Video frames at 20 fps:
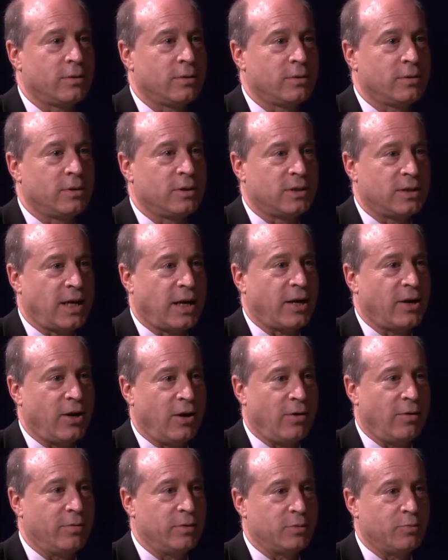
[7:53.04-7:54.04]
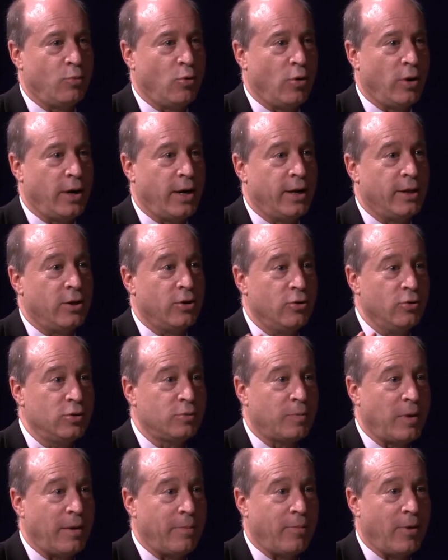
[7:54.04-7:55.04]
the second year he was born, and the mm-hmm.
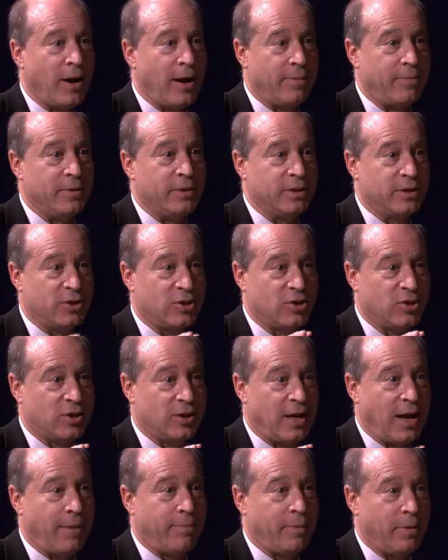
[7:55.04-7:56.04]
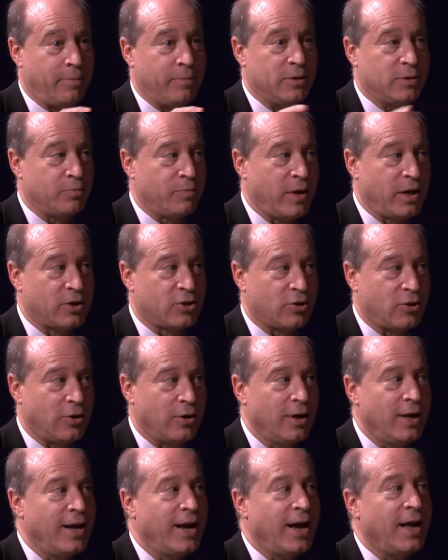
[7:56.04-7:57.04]
newspaper happened to snap up his picture, mm
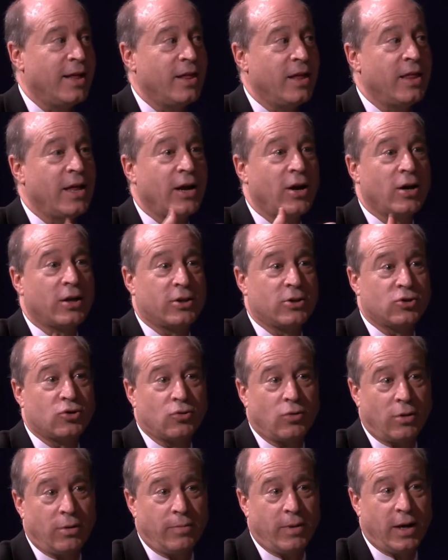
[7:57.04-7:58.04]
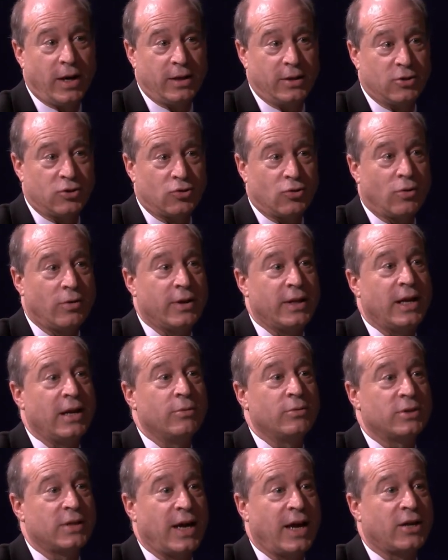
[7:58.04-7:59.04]
-hmm. and mm-hmm. then they got the story behind the story that he
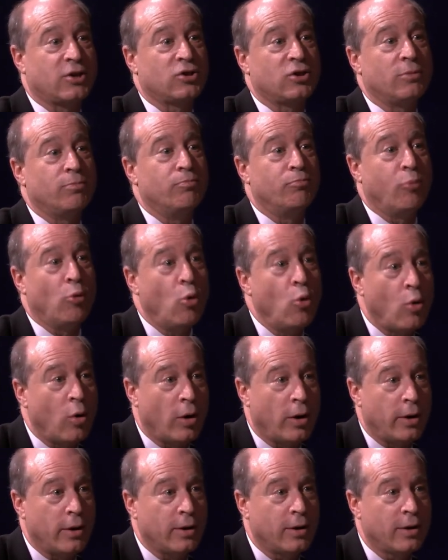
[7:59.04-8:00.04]
was actually born